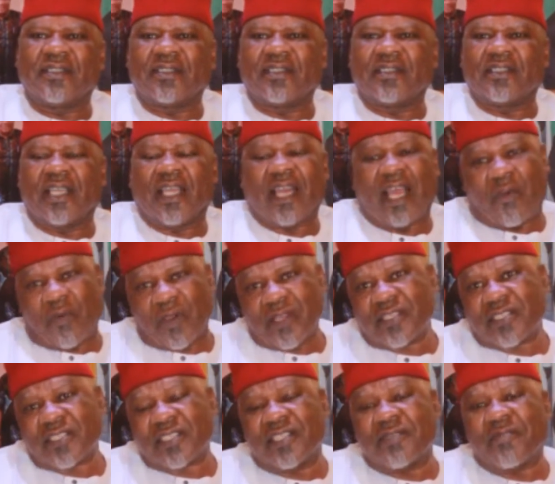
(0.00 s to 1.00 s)
Then I
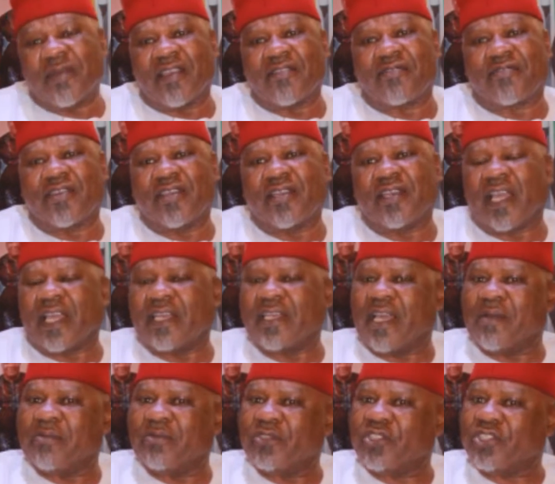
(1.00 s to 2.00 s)
went to see my friend
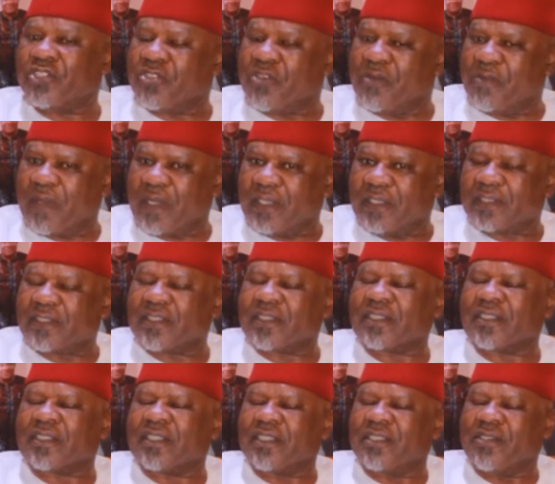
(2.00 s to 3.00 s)
Adamu Shiromas,
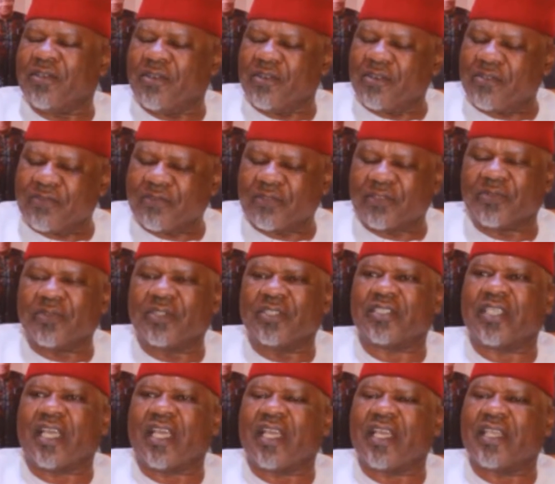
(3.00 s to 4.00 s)
you know, who
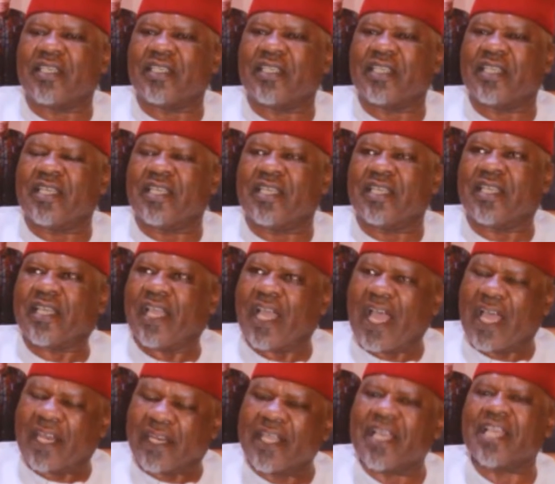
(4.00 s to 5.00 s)
is an
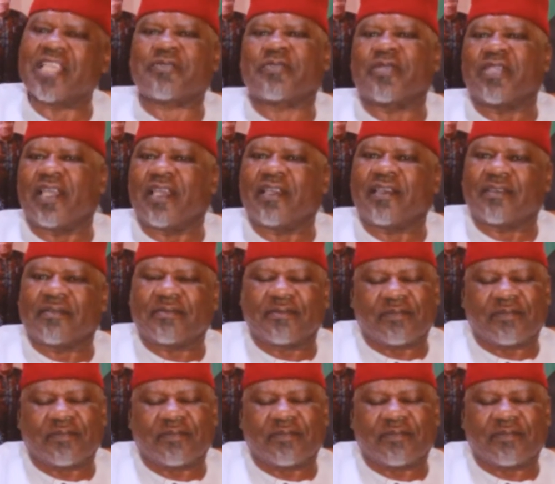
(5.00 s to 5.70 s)
SP then.